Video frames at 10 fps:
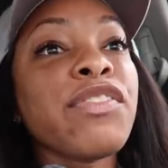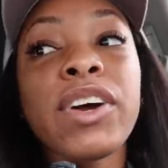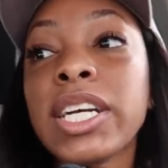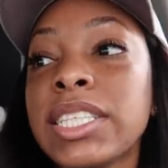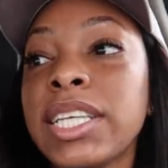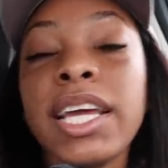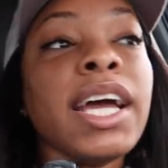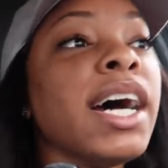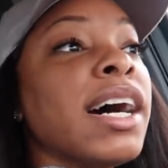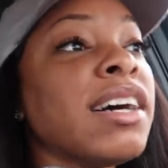So the first
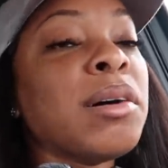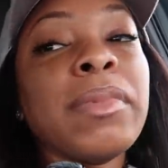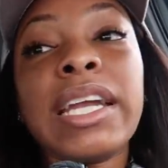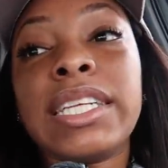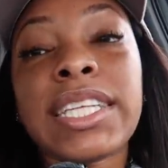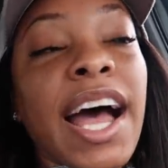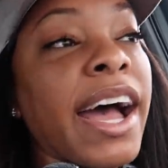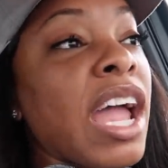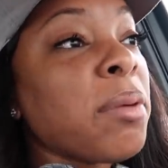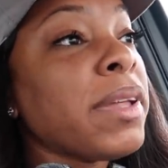um,
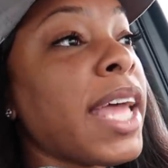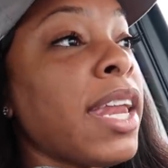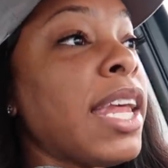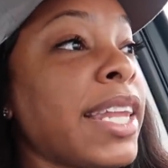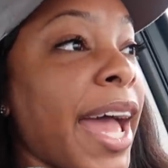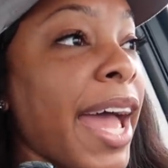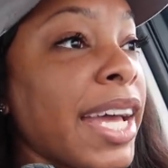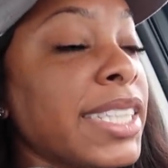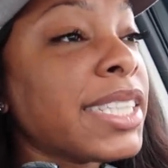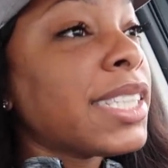time, they didn't
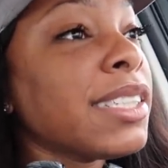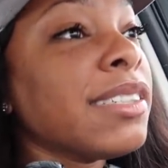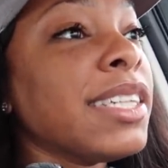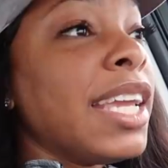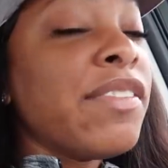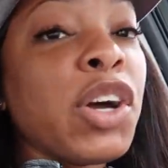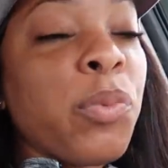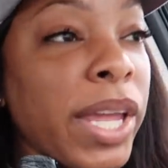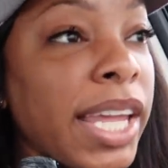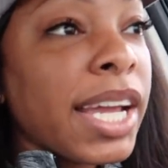last even a
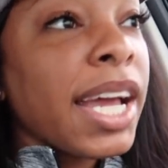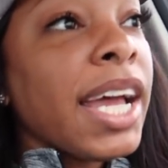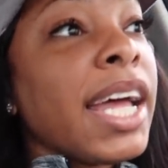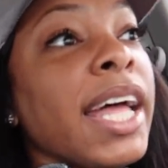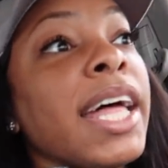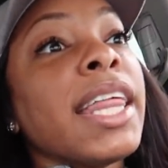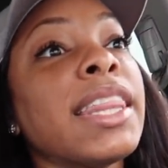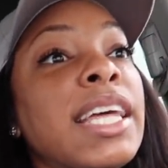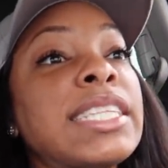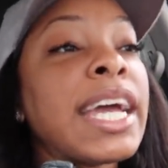week.
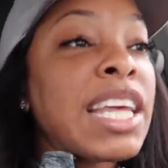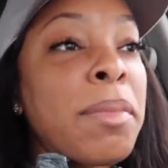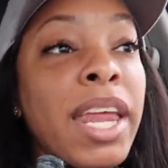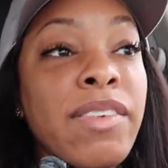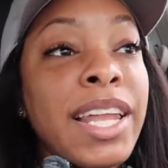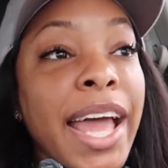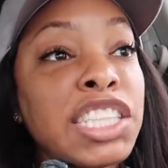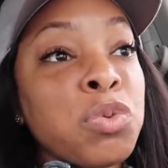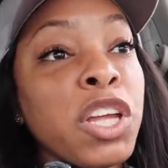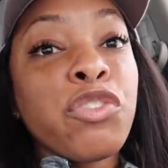The second time it didn't even
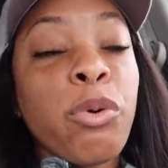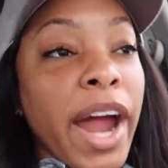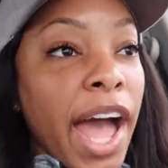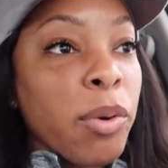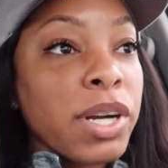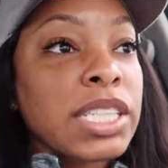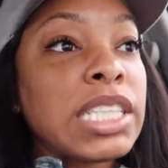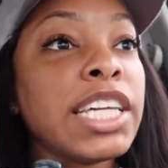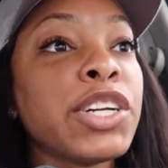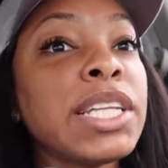last 24
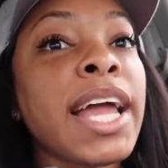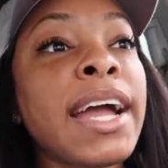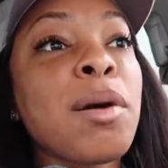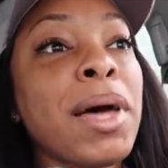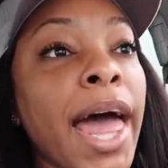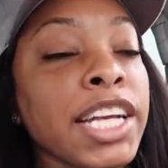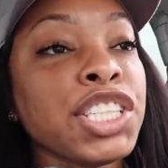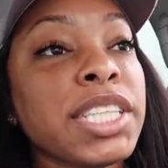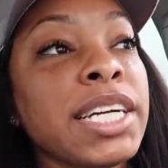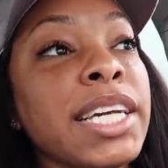hours. Literally, I got my
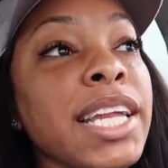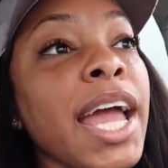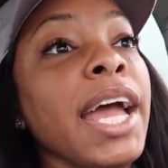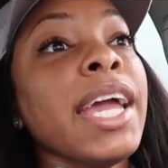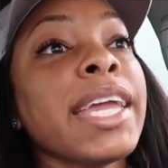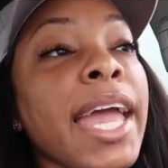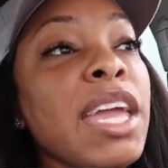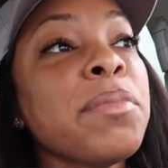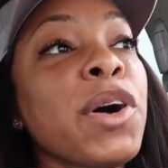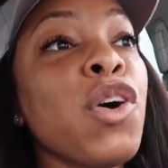lashes done,
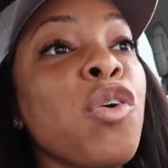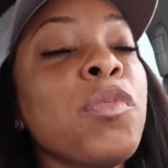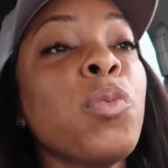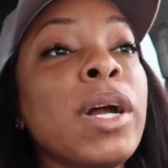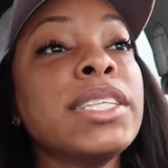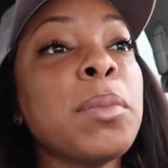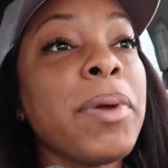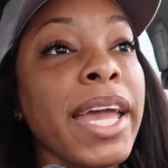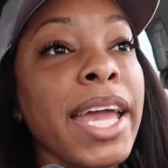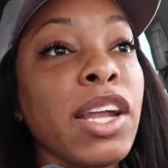came home, went to
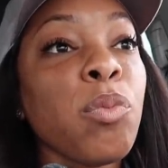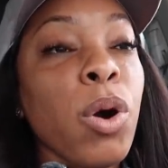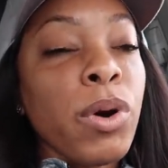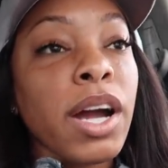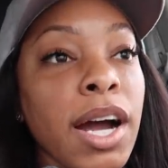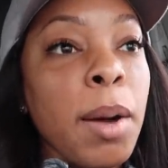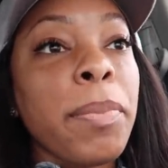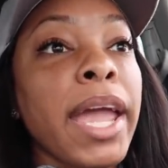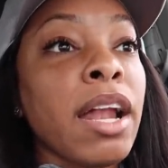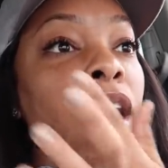bed, woke up,
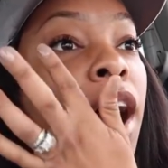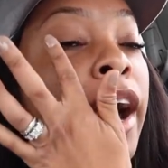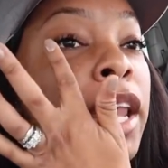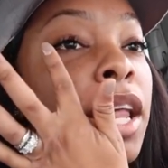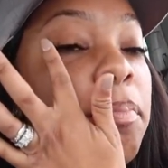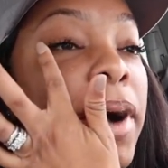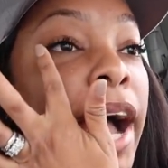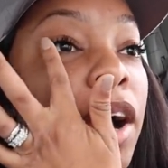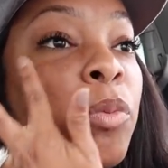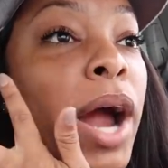and on
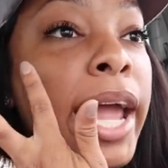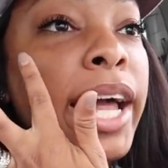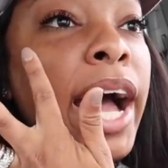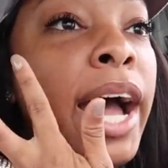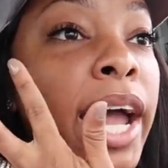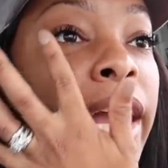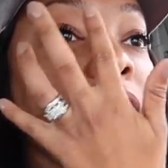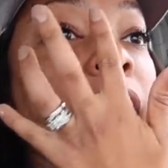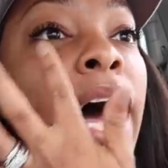my right eye,